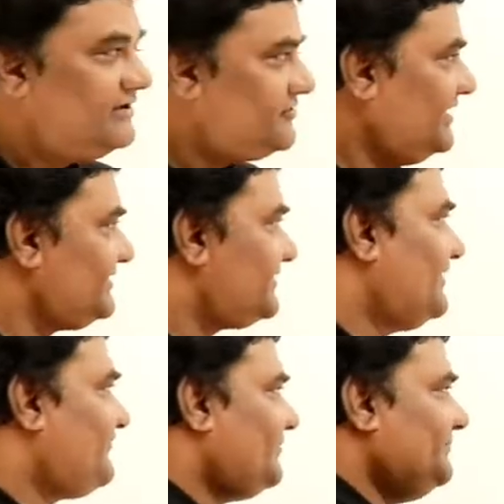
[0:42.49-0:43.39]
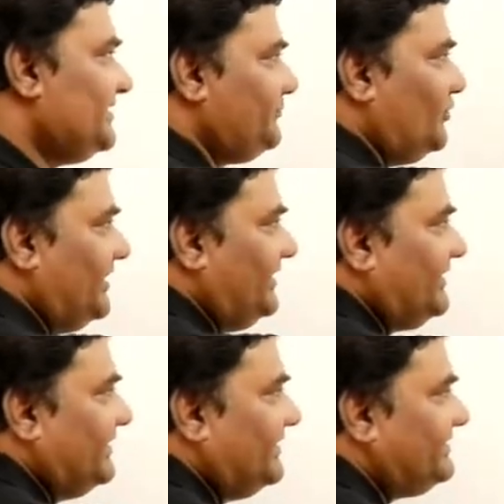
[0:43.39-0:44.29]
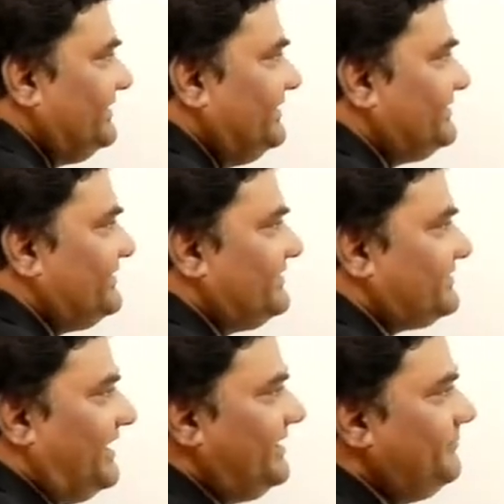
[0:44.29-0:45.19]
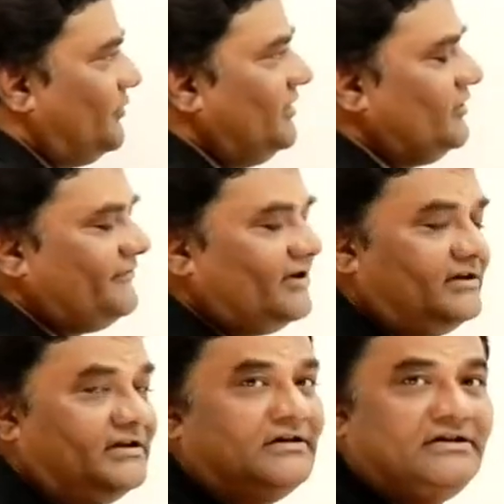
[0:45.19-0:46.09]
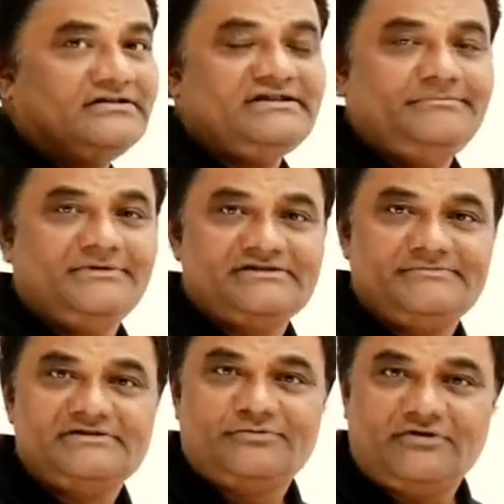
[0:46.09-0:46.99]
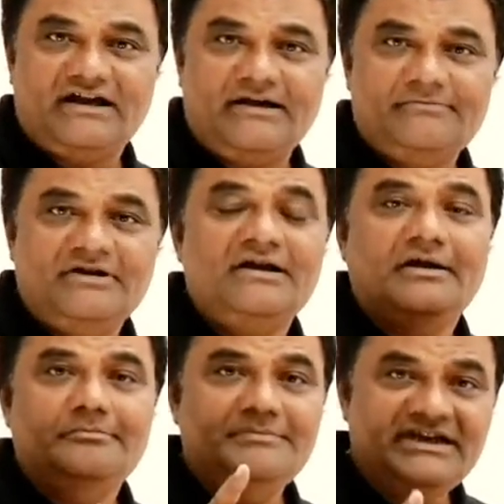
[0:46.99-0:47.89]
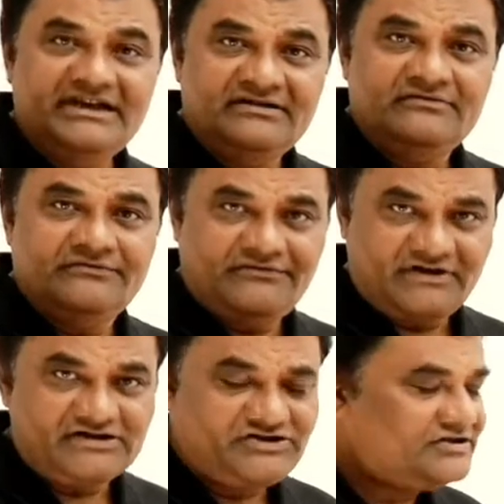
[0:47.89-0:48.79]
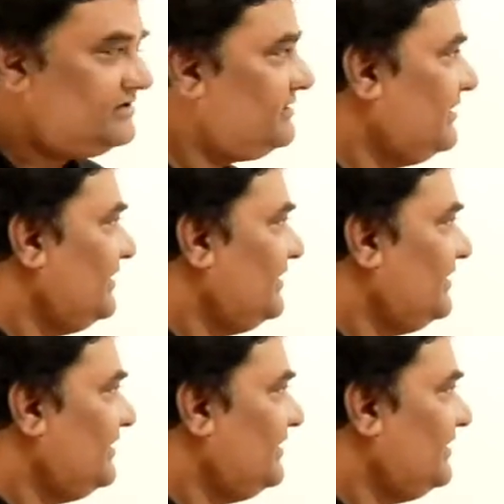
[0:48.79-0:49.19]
So I'll start from this point. See, this is the starting point of a C++ program. Main function.